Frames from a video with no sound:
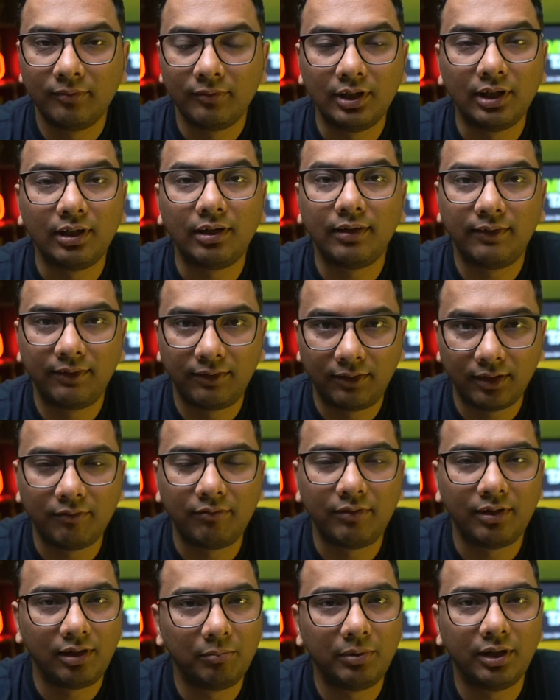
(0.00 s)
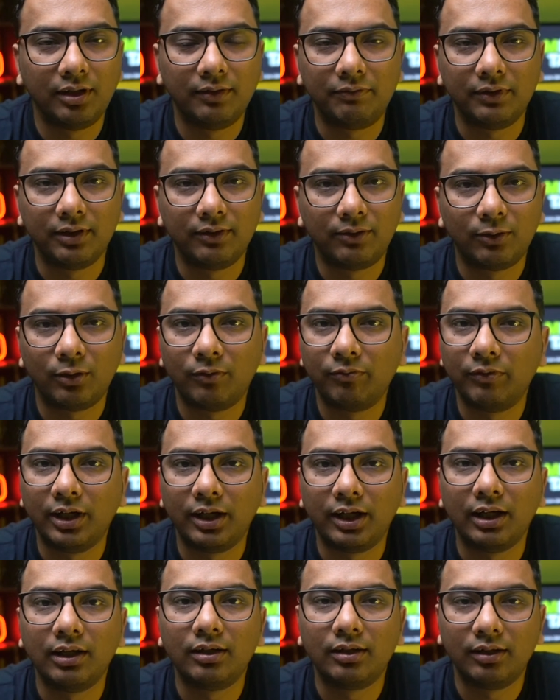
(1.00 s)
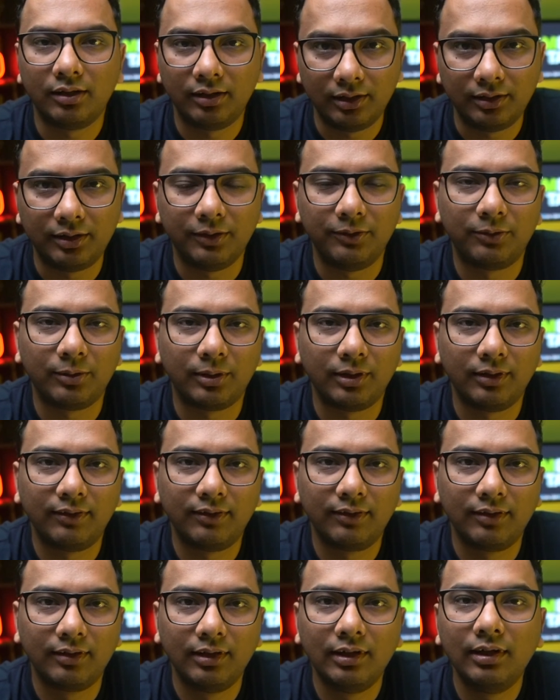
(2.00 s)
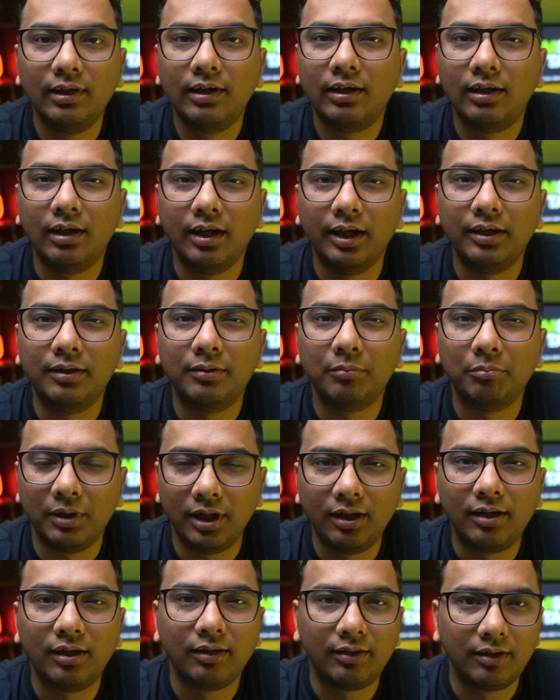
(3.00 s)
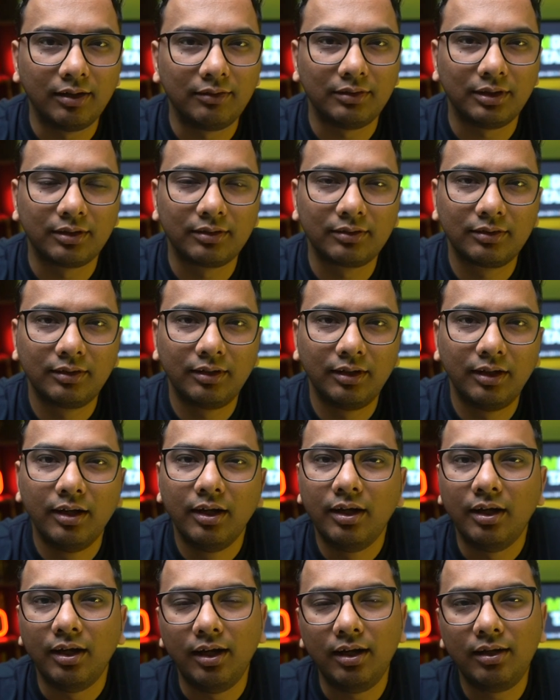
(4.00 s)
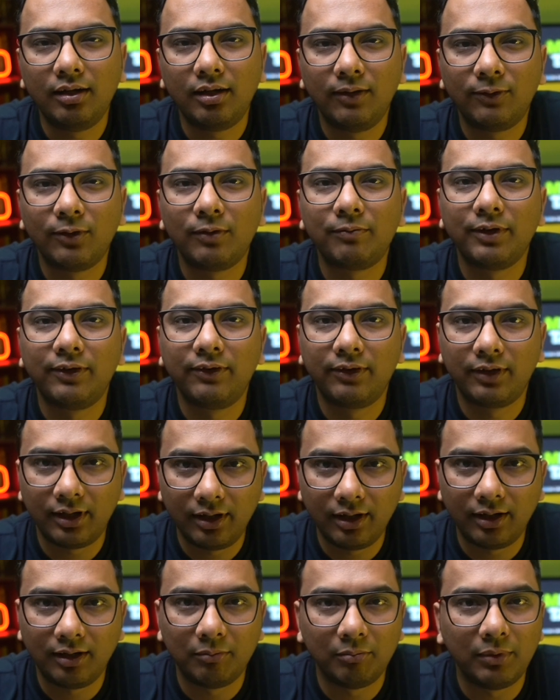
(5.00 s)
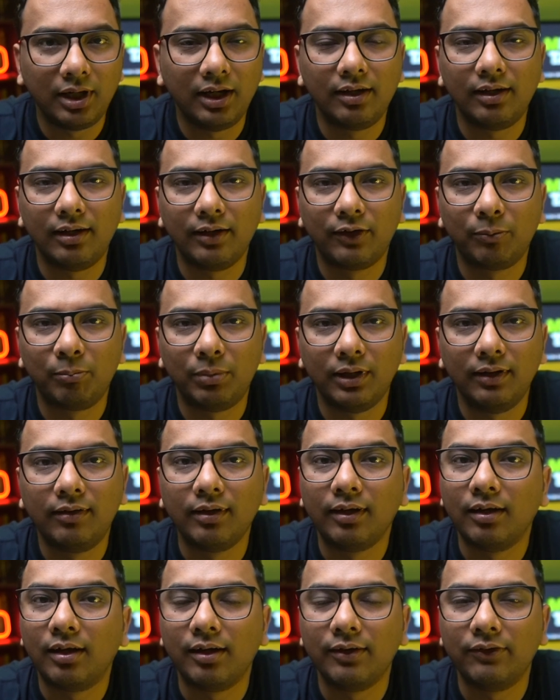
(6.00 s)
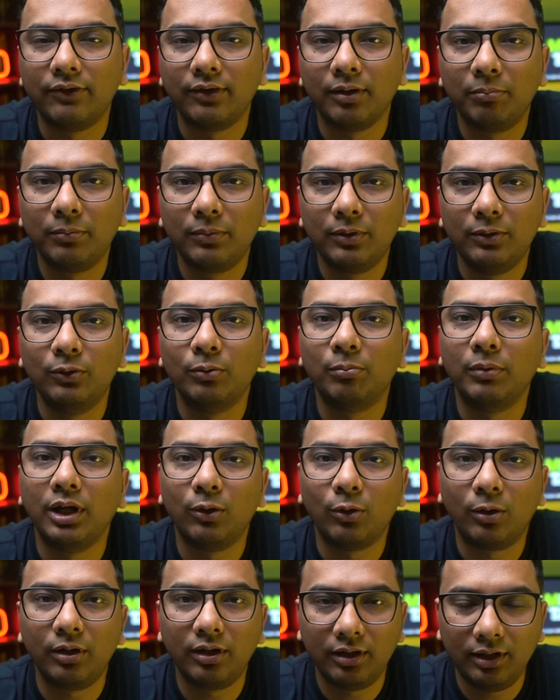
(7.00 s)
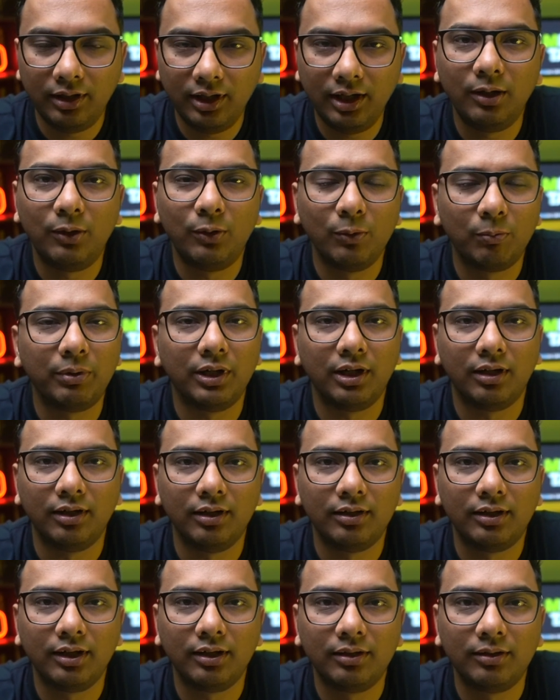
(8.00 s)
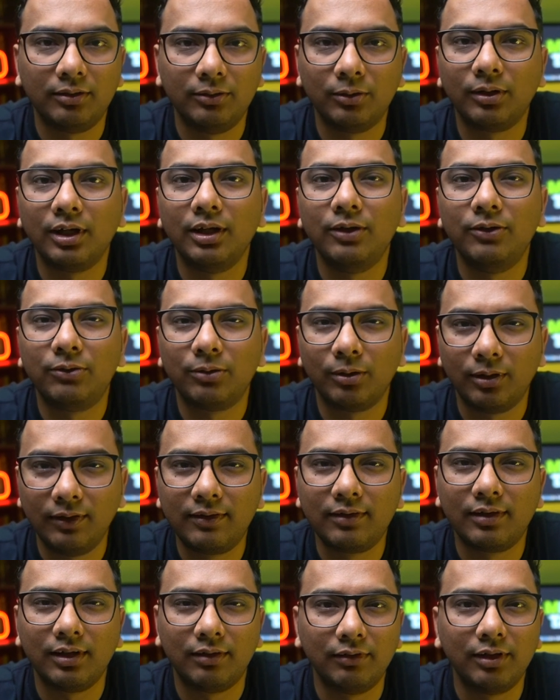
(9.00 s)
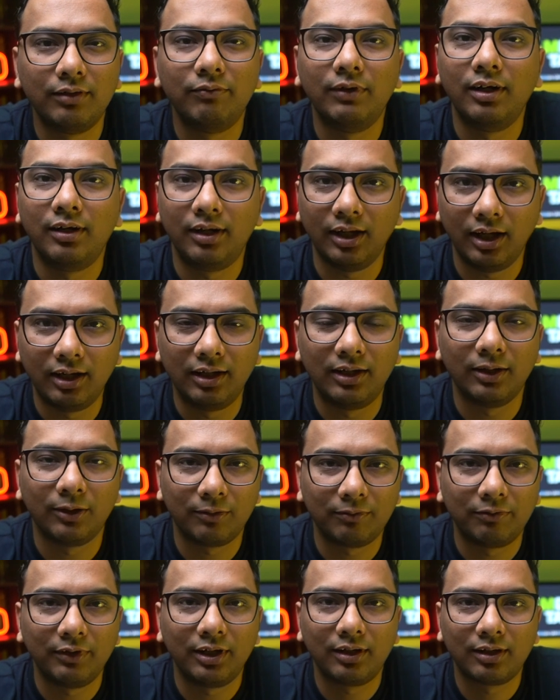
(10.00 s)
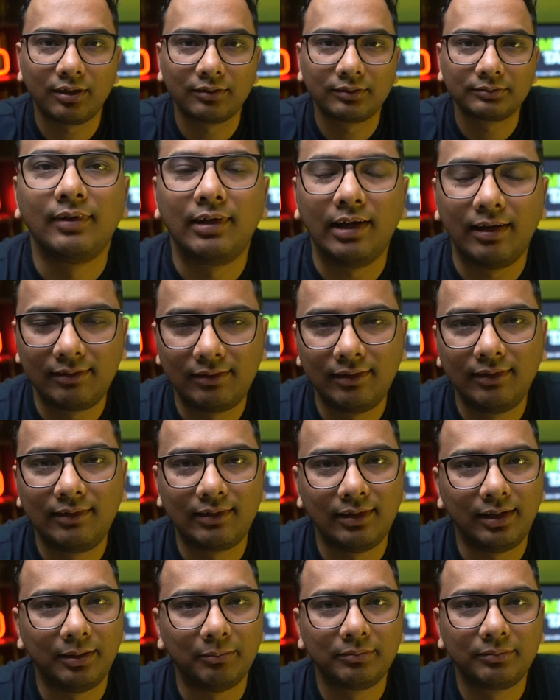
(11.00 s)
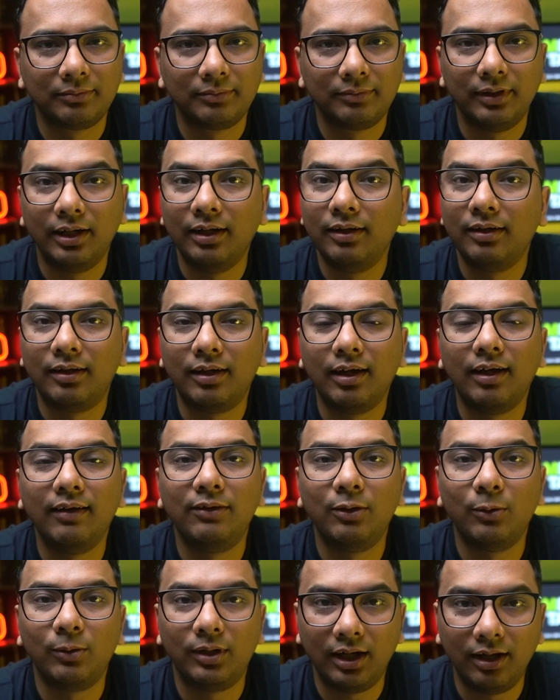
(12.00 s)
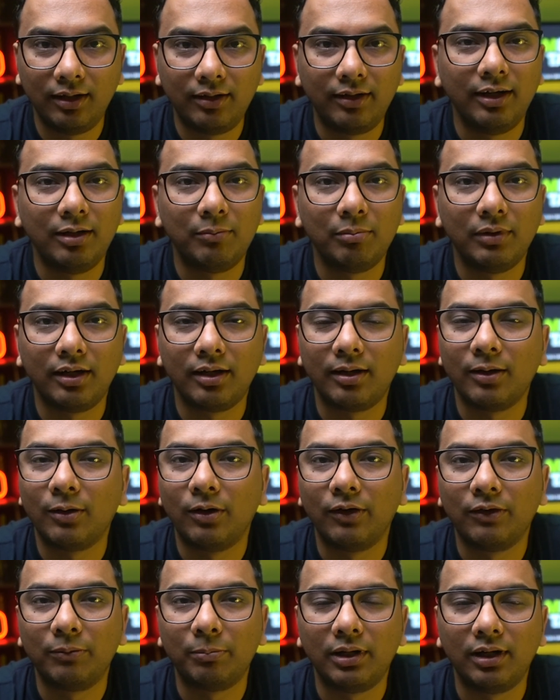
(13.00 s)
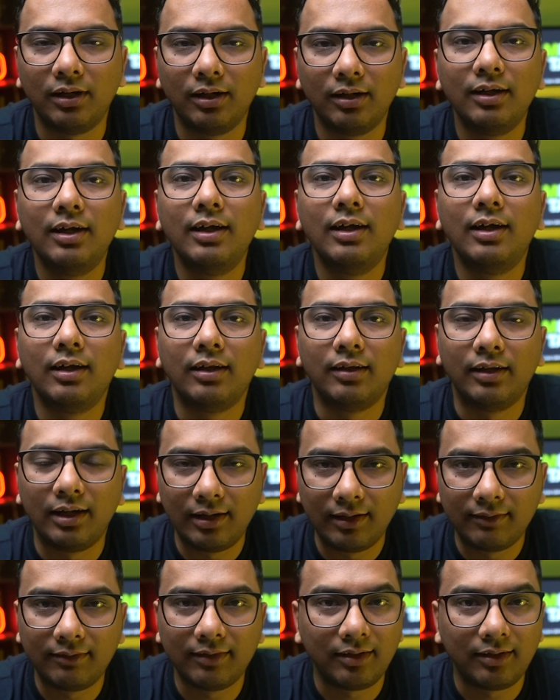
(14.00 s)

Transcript: There are several benefits of getting a health insurance, like medical cover. In case of a sudden medical expense and hardship, you may not need to pay anything. Your insurance cover will take care of it. Cashless claim. In case you take treatment at a hospital that has